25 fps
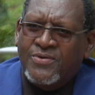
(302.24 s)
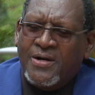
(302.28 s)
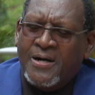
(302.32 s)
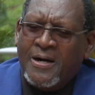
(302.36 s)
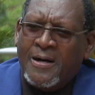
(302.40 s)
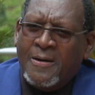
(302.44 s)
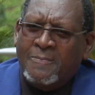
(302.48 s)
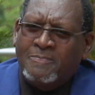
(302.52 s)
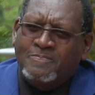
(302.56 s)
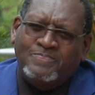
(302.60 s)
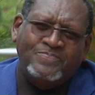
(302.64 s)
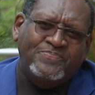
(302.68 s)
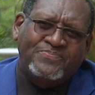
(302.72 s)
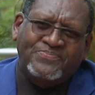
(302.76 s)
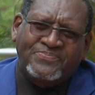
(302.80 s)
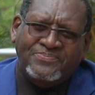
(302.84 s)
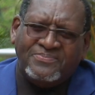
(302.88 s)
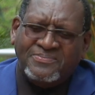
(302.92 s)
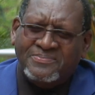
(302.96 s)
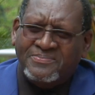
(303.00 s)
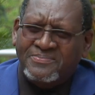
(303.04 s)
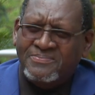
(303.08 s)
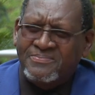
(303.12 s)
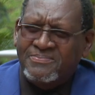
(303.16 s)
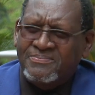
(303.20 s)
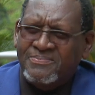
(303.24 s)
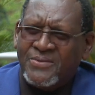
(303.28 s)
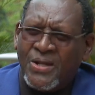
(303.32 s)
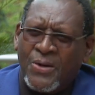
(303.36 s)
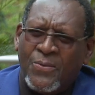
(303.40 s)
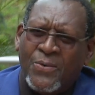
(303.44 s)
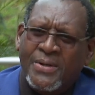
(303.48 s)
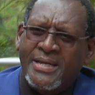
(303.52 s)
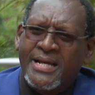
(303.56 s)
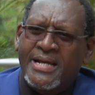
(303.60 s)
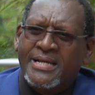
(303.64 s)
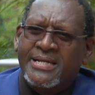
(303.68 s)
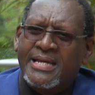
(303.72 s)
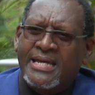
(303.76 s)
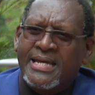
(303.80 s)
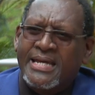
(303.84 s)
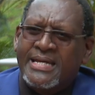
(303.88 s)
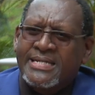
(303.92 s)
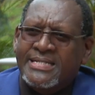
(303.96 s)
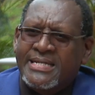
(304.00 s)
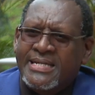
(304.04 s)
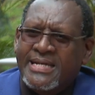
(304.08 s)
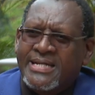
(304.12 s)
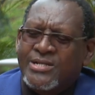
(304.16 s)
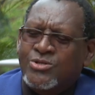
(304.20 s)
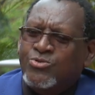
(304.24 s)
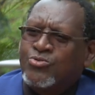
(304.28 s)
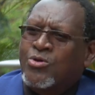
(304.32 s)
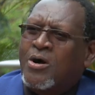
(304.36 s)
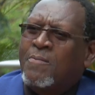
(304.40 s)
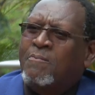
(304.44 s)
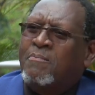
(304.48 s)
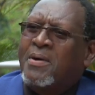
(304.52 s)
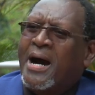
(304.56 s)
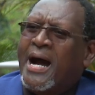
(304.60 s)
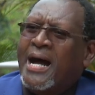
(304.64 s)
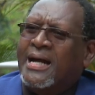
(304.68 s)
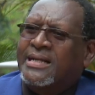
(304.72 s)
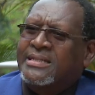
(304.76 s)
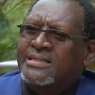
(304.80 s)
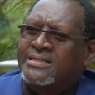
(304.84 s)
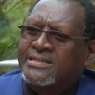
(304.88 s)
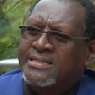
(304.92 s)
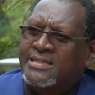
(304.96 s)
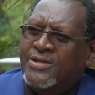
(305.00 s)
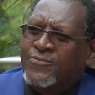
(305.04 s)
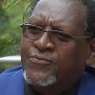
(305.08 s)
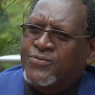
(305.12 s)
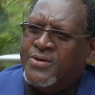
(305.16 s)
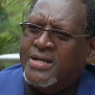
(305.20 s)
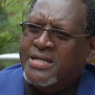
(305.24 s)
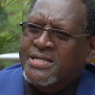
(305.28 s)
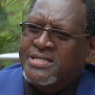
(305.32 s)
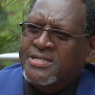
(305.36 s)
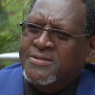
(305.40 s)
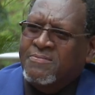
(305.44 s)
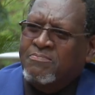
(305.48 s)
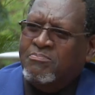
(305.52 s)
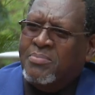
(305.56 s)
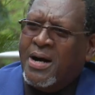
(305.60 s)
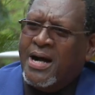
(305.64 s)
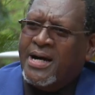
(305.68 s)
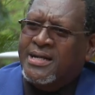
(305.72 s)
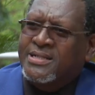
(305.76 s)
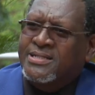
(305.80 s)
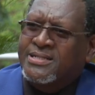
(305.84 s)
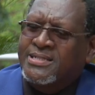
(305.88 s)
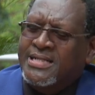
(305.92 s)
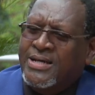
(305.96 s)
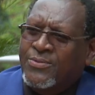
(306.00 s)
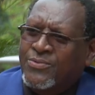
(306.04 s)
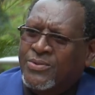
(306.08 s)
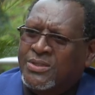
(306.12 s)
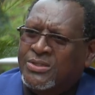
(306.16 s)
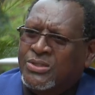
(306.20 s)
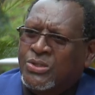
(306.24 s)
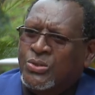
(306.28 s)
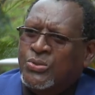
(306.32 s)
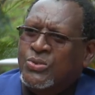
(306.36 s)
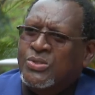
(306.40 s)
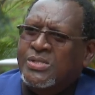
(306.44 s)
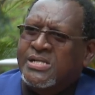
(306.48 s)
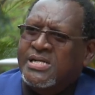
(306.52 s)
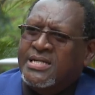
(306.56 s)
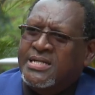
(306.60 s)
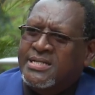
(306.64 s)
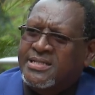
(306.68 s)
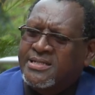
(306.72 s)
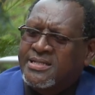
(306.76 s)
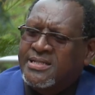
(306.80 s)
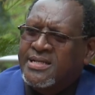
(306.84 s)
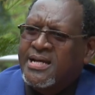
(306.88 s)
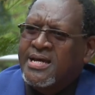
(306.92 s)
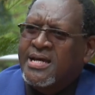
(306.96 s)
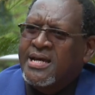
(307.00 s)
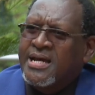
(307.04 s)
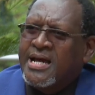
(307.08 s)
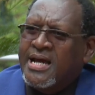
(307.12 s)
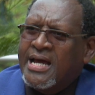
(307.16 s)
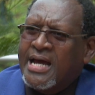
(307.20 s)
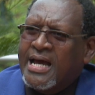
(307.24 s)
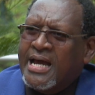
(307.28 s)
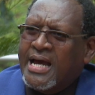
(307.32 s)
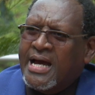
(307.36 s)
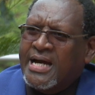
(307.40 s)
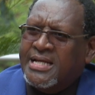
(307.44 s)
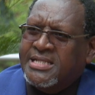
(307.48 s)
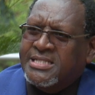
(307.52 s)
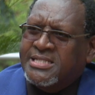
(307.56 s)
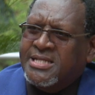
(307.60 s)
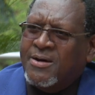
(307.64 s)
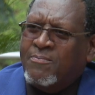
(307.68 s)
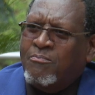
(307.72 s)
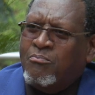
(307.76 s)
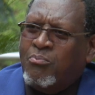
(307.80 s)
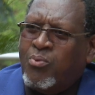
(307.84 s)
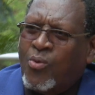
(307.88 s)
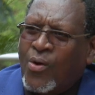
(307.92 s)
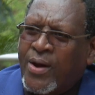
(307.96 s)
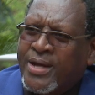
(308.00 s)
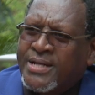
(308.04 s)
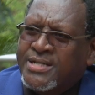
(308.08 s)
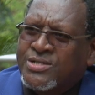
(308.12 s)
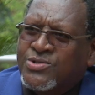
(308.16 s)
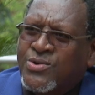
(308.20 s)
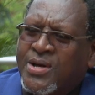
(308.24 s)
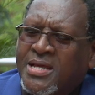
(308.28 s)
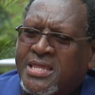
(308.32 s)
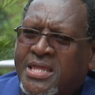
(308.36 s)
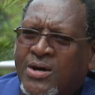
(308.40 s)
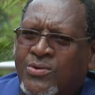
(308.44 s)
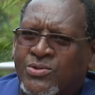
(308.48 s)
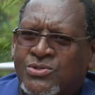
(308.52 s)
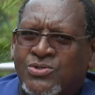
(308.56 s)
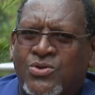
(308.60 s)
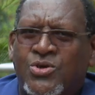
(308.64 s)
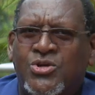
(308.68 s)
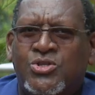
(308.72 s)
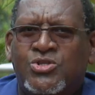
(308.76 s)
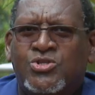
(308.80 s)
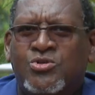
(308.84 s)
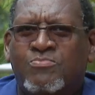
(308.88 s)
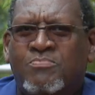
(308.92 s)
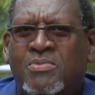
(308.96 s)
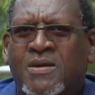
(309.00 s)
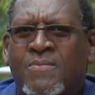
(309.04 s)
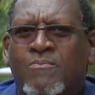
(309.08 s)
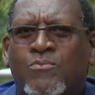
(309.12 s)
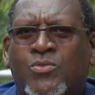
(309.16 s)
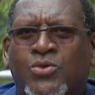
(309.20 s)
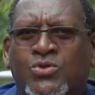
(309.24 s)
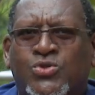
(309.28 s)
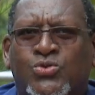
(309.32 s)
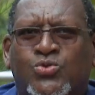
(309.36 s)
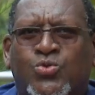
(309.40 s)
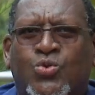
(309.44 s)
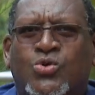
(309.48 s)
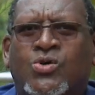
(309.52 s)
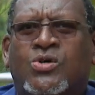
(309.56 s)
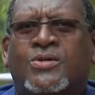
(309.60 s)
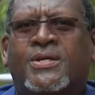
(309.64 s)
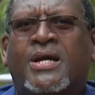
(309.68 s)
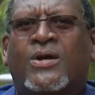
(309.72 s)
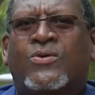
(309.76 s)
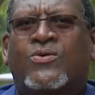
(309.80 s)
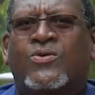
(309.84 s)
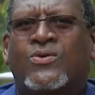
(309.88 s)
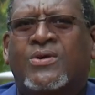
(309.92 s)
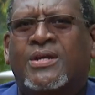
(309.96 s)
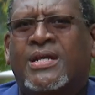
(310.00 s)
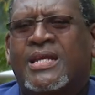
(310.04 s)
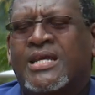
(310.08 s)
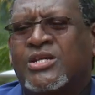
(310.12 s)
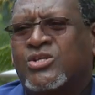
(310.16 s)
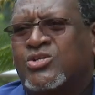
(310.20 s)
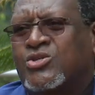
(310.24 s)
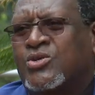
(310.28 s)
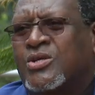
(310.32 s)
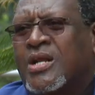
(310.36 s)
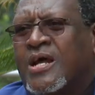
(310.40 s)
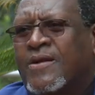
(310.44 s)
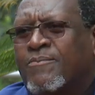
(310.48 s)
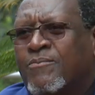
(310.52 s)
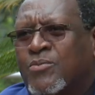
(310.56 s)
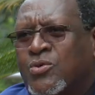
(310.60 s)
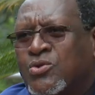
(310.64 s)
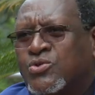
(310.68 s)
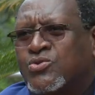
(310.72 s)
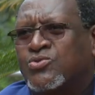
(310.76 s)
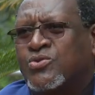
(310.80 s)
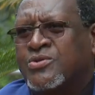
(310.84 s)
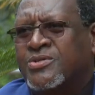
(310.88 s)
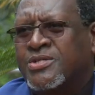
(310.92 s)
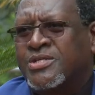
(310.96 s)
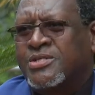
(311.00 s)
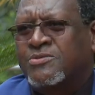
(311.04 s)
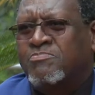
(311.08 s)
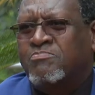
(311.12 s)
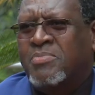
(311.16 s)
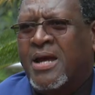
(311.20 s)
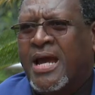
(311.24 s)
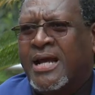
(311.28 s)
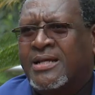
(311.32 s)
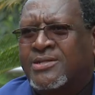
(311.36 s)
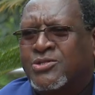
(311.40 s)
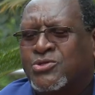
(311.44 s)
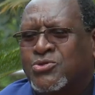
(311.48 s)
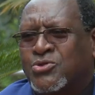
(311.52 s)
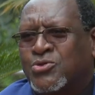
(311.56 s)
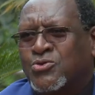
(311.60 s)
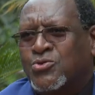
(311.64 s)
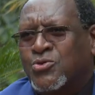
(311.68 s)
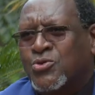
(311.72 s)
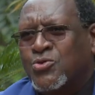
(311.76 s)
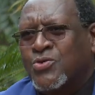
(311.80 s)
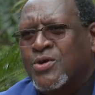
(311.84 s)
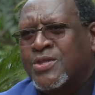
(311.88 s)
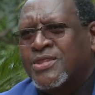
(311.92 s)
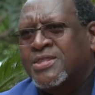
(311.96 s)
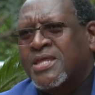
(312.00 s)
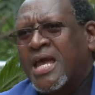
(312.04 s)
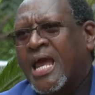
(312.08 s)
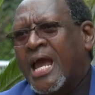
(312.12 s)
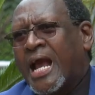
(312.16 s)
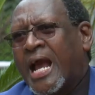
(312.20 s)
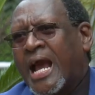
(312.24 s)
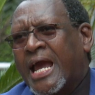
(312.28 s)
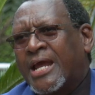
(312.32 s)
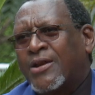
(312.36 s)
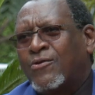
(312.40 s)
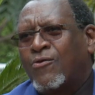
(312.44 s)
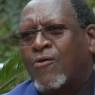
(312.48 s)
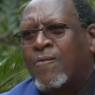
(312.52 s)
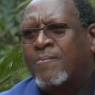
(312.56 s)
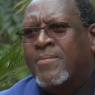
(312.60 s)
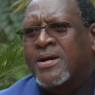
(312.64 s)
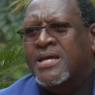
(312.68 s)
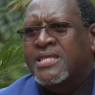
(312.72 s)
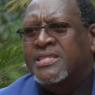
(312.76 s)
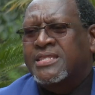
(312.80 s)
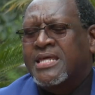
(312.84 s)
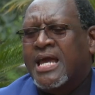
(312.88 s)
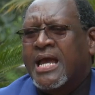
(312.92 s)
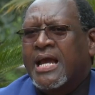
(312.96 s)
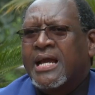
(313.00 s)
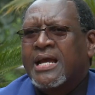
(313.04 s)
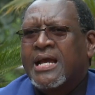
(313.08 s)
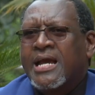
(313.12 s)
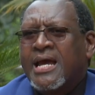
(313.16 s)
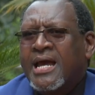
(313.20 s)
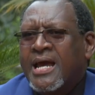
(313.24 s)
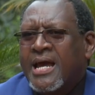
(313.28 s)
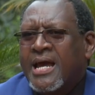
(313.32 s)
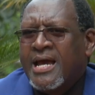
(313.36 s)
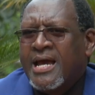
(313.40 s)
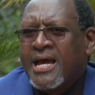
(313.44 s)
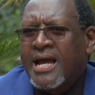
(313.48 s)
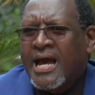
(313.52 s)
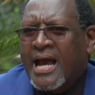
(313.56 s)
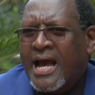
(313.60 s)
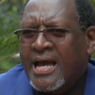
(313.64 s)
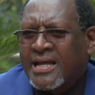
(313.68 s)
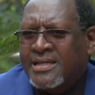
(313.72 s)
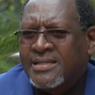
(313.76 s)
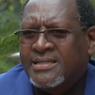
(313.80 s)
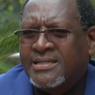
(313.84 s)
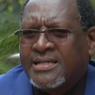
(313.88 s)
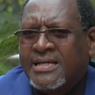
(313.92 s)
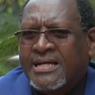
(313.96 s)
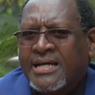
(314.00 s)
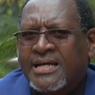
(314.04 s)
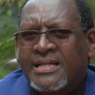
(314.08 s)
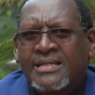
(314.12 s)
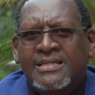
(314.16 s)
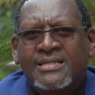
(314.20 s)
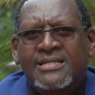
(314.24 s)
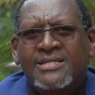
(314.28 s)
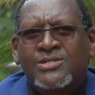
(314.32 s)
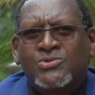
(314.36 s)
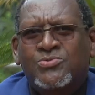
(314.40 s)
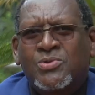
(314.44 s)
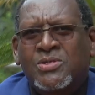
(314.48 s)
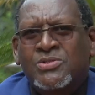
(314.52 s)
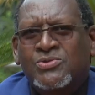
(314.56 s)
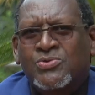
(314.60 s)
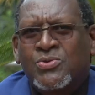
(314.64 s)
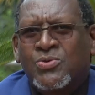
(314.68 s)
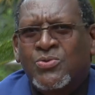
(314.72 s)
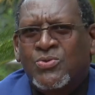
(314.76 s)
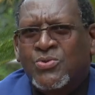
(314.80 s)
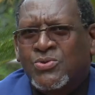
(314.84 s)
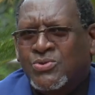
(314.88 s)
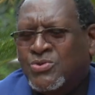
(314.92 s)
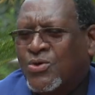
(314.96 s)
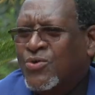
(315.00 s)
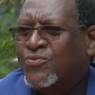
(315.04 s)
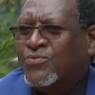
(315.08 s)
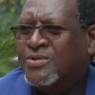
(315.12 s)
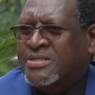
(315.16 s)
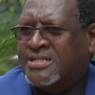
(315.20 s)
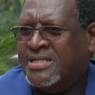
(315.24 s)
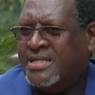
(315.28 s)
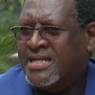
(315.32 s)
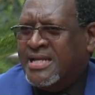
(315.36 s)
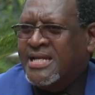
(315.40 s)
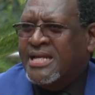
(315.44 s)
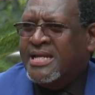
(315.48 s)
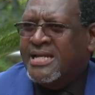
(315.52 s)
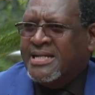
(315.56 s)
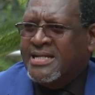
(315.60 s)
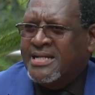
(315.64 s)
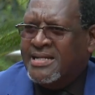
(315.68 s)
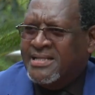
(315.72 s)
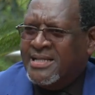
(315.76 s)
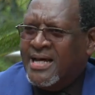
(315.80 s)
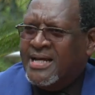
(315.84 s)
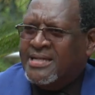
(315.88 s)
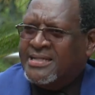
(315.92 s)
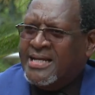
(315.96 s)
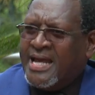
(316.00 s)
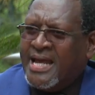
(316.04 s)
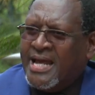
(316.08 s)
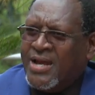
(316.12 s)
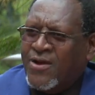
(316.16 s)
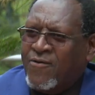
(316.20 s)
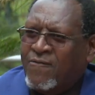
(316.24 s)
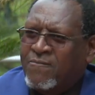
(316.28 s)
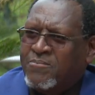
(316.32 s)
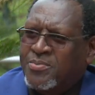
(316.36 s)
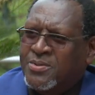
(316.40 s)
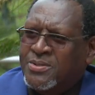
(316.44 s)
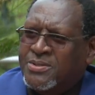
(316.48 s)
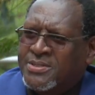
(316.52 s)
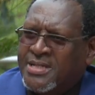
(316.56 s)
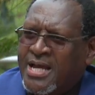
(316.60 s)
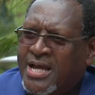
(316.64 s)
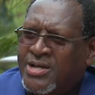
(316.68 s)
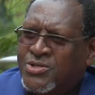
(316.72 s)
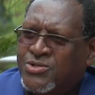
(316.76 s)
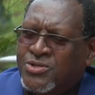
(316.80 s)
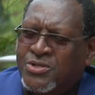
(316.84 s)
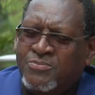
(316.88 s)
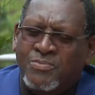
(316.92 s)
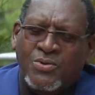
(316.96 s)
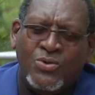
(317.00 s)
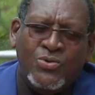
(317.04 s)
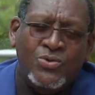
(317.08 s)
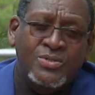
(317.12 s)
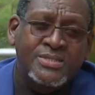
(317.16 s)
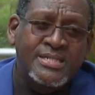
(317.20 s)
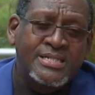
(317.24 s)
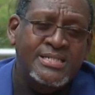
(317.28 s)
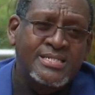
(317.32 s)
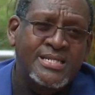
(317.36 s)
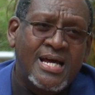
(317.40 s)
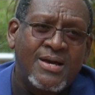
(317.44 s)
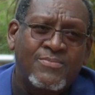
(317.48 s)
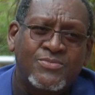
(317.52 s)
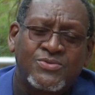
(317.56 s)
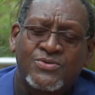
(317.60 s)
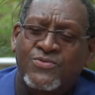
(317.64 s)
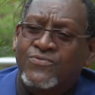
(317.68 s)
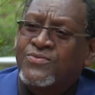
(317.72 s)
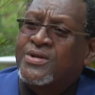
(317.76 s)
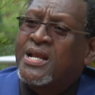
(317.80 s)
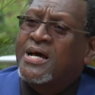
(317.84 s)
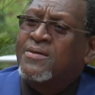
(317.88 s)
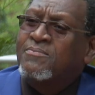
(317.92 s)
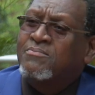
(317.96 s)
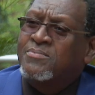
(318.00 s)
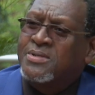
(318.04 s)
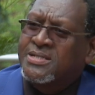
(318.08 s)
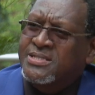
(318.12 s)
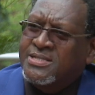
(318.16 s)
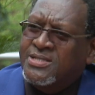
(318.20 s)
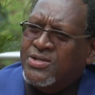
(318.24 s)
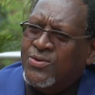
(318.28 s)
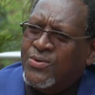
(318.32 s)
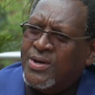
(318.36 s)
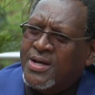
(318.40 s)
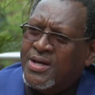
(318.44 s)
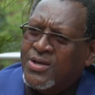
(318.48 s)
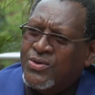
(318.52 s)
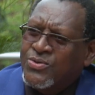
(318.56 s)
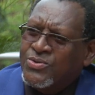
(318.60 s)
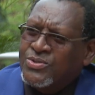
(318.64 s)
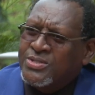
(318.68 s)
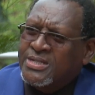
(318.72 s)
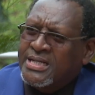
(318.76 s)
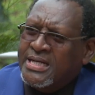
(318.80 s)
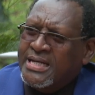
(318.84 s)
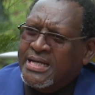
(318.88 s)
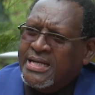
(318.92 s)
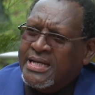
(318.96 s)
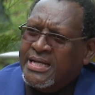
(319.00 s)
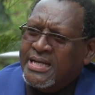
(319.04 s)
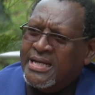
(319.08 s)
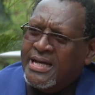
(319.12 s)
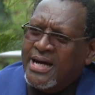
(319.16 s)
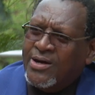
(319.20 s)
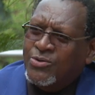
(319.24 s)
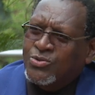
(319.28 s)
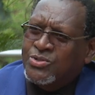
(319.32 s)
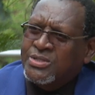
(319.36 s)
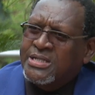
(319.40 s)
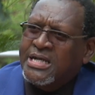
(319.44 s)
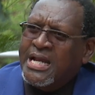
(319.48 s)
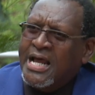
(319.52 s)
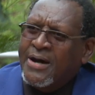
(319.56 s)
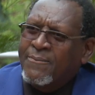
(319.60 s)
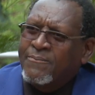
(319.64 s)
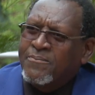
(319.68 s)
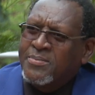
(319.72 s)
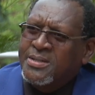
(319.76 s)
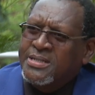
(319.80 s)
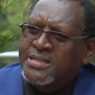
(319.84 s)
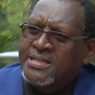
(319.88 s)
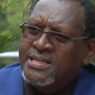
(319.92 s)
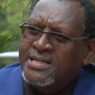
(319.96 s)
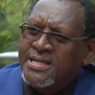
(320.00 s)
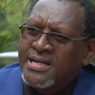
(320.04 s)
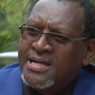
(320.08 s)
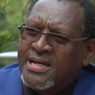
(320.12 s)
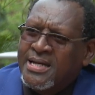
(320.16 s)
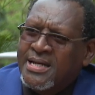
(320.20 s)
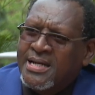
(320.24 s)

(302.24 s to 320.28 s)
Waiyaki getting into a pact, the friendship pact with Lugard at some point, where there was going to be mutual recognition and mutual respect. You do your thing, I do my thing. And these Wazungus obviously needed that kind of protection, because in terms of numbers, they were hugely outnumbered.